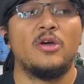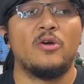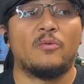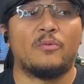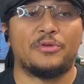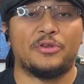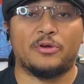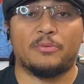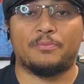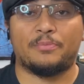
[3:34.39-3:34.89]

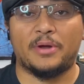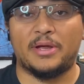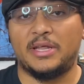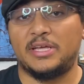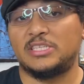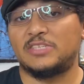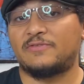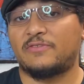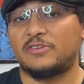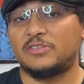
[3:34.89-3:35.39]
When you're breeding
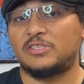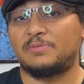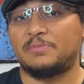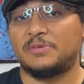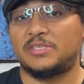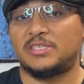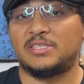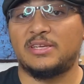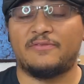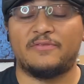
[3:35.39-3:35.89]
for
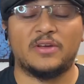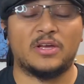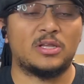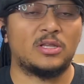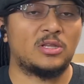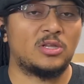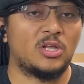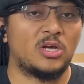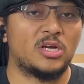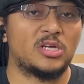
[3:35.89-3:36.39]
specific
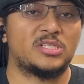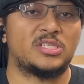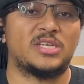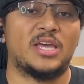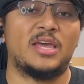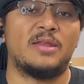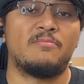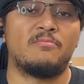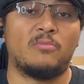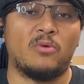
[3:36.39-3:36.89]
looks
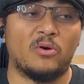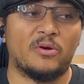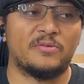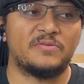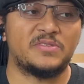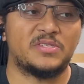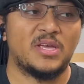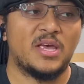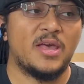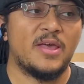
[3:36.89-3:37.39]
and
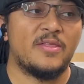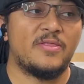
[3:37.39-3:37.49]
morphs,